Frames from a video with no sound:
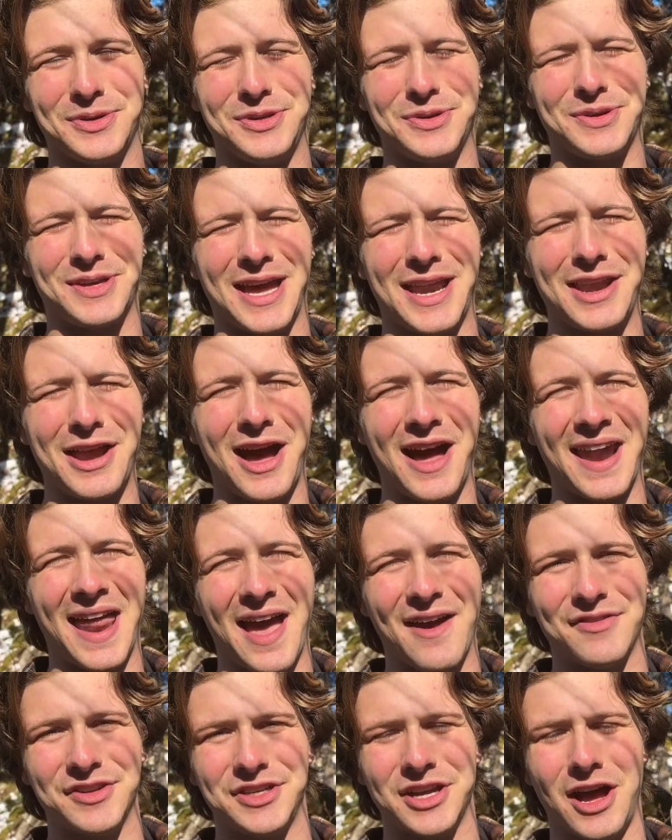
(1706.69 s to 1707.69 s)
you cannot
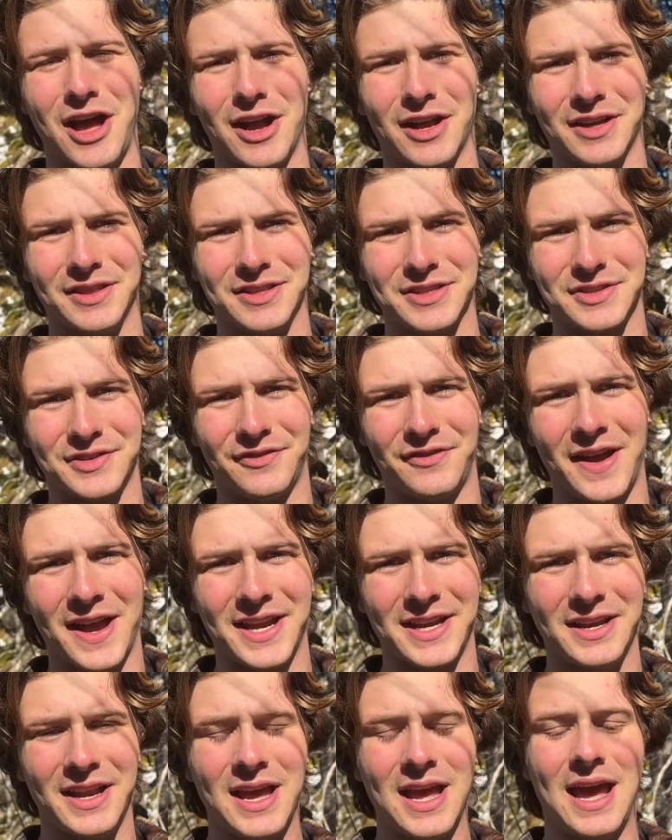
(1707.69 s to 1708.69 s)
have a dog in this fight.